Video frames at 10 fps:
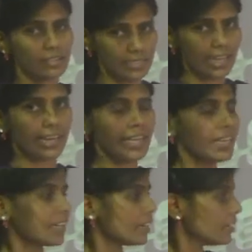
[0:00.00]

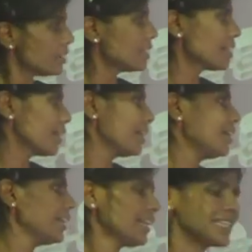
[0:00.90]
slide. Here
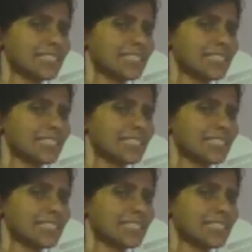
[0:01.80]
again let's